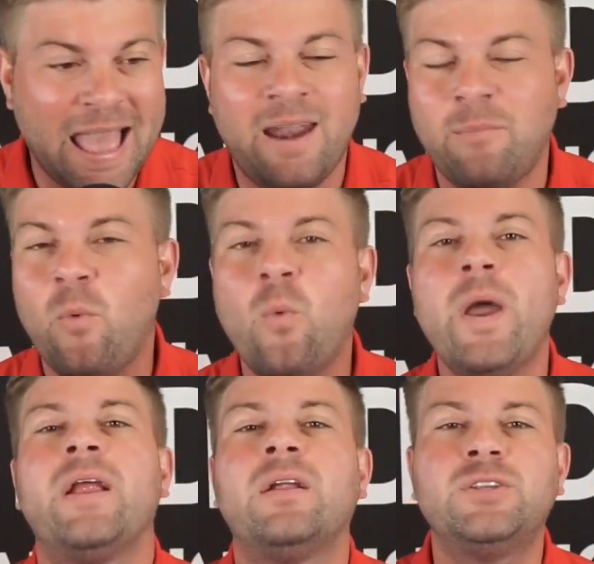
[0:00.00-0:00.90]
Adam,
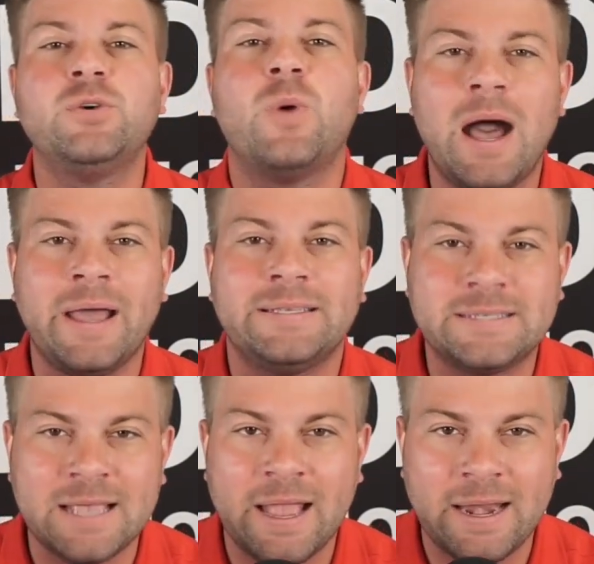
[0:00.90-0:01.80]
where do I
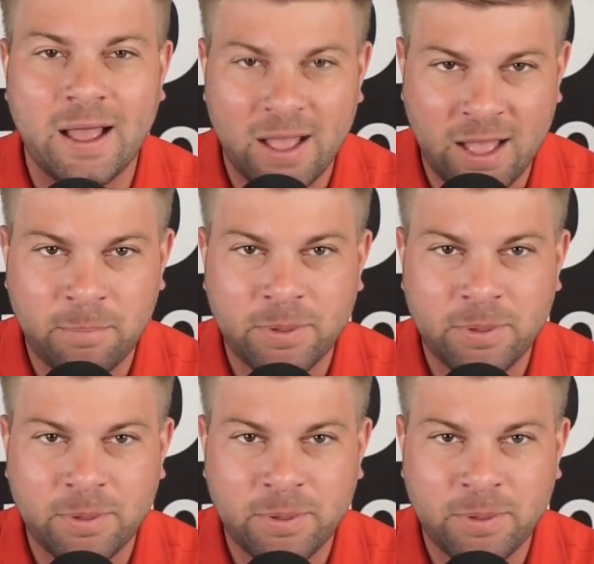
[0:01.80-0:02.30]
sign up?